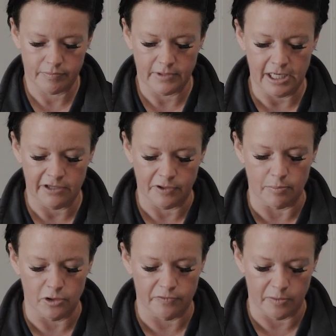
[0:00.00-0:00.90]
Any of your
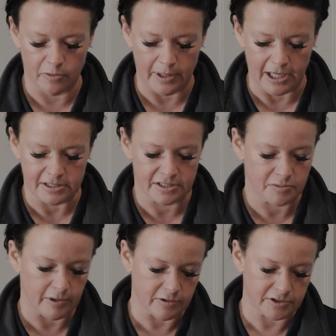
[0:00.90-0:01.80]
movable parts as
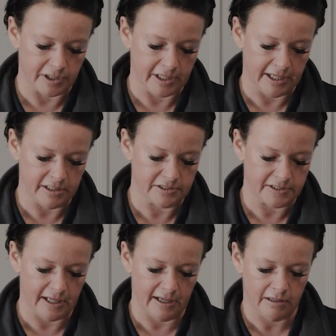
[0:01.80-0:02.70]
well, so your hinges
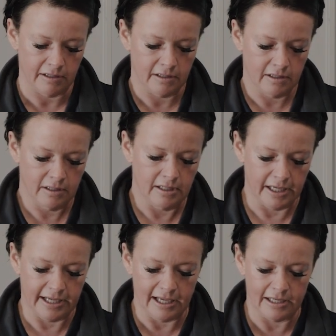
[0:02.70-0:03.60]
there.
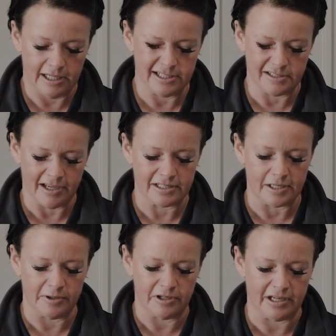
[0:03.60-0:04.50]
Again, it's like
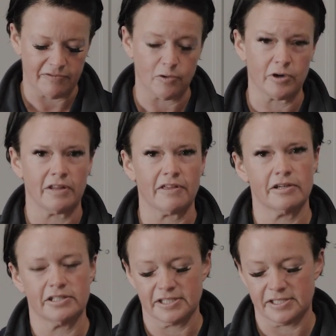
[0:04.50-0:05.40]
WD-40 that
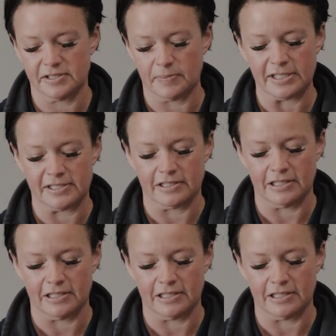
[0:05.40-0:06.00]
it just is basically